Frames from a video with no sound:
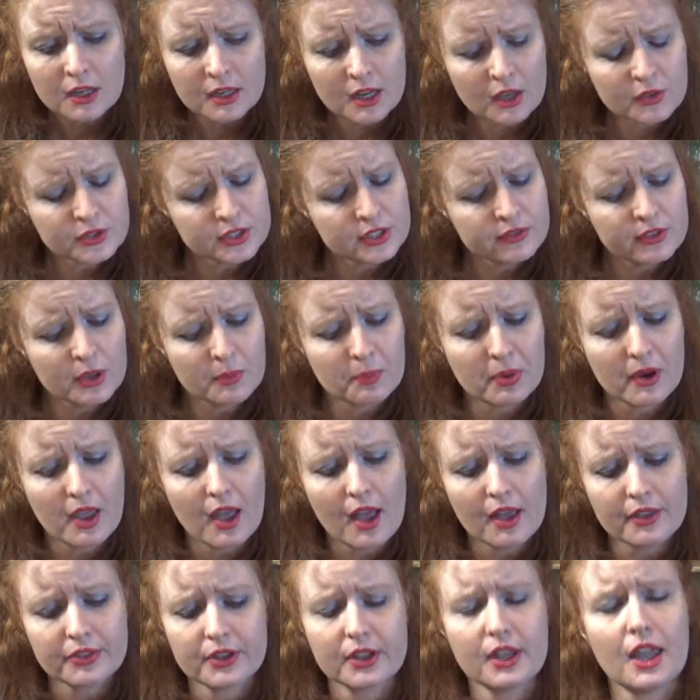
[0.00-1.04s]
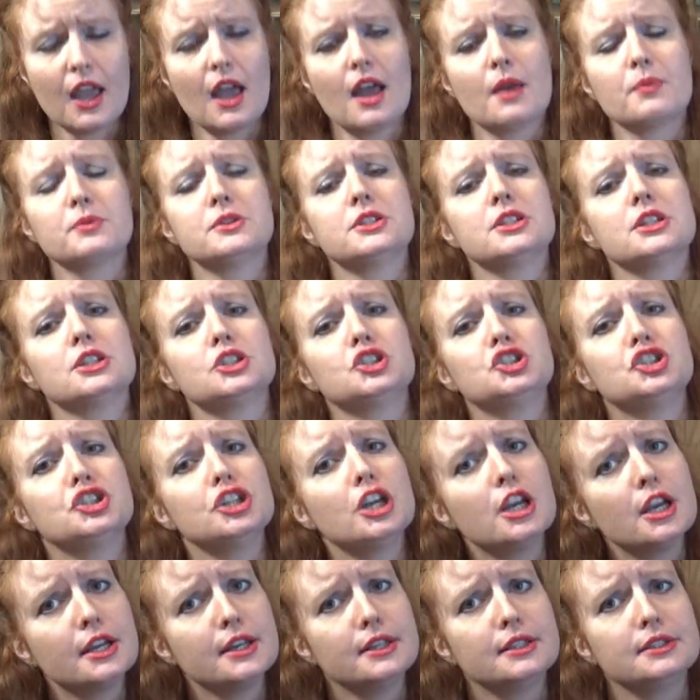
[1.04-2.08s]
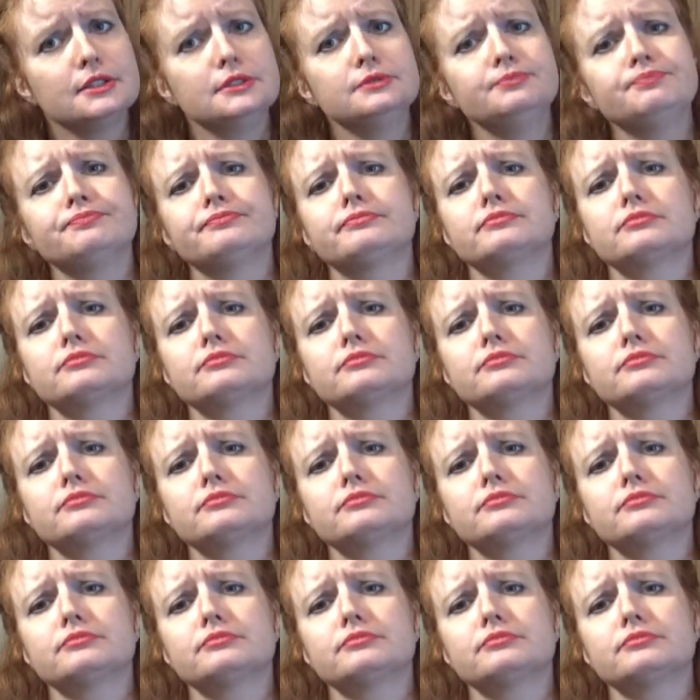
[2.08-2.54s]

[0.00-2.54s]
Now, Sylvia Plath kept a journal